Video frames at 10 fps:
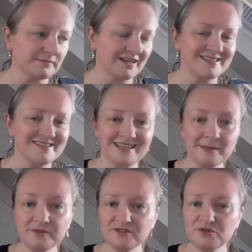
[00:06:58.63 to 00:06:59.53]

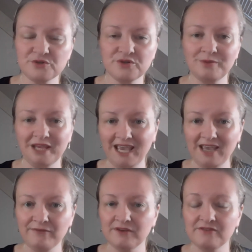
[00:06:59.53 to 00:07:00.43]
accepted certain behavior